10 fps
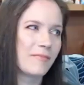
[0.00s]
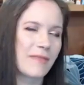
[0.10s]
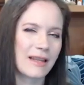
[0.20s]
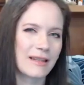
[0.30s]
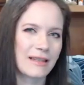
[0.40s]

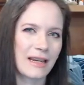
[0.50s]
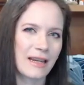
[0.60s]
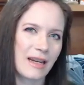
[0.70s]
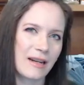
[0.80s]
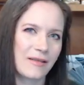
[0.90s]
things I
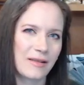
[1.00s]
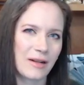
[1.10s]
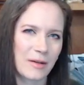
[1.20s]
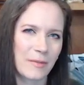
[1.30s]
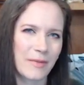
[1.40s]
can't
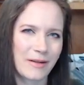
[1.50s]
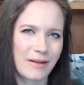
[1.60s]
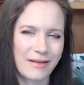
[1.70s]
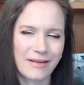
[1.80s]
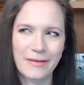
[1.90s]
talk about
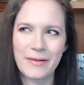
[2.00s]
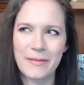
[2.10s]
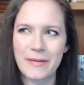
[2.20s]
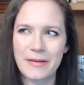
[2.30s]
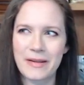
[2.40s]
because
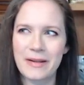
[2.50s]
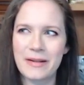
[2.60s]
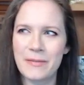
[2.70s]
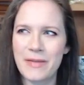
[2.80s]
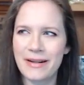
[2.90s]
YouTube is going
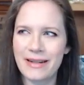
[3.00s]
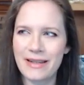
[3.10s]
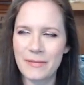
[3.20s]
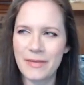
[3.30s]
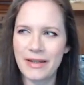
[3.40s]
to
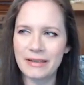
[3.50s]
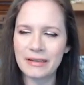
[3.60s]
demonetize me.